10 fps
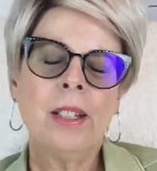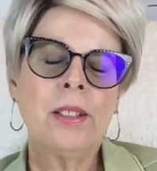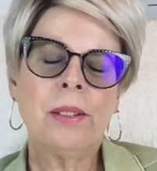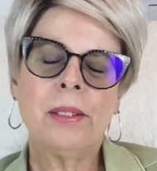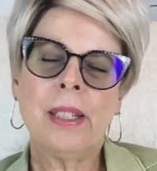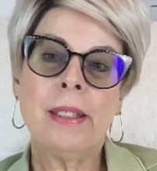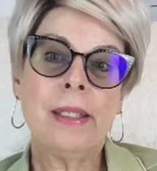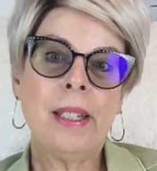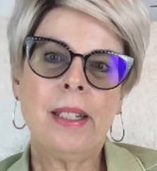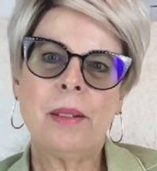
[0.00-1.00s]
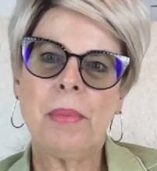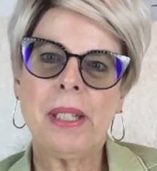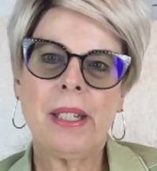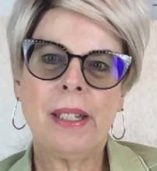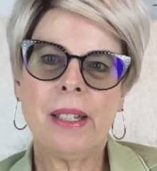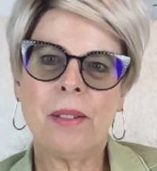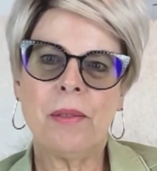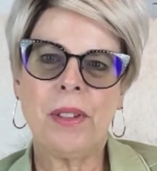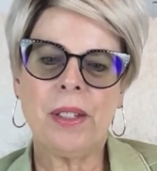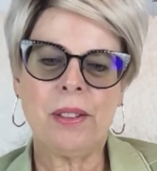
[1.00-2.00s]
So as I said at the beginning
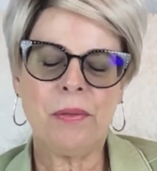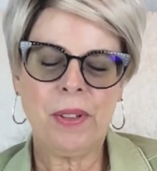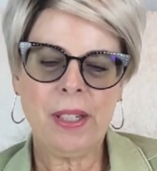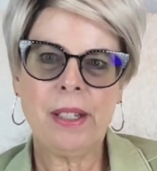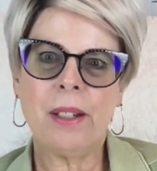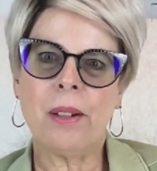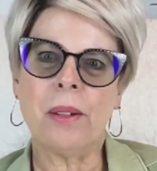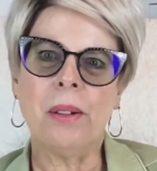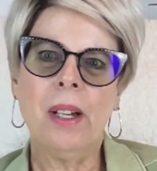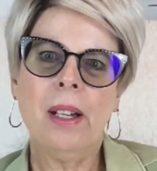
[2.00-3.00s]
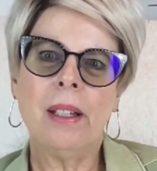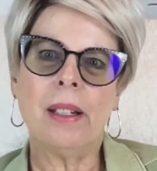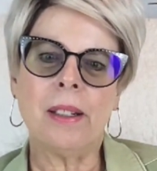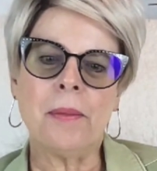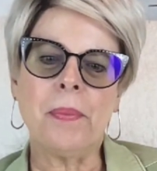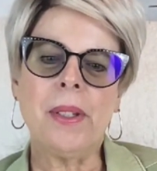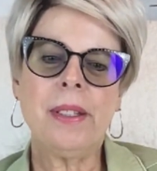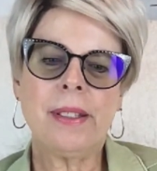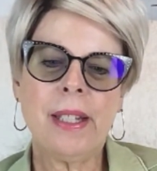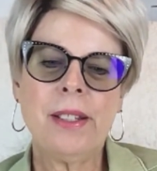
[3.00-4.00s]
of this video,
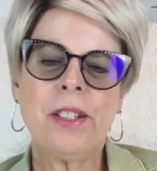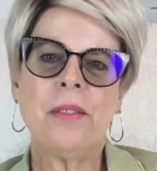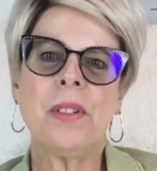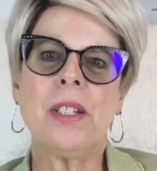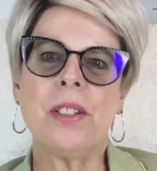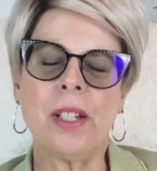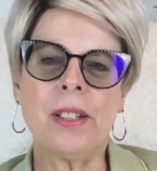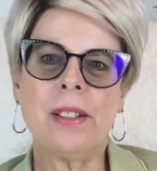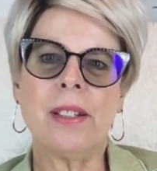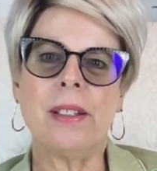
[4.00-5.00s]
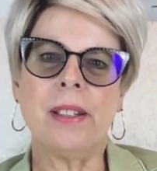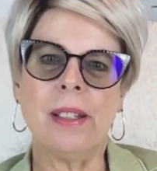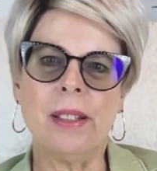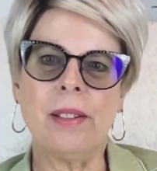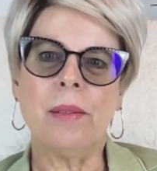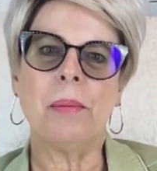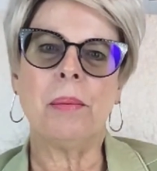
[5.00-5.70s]
this sense of injustice is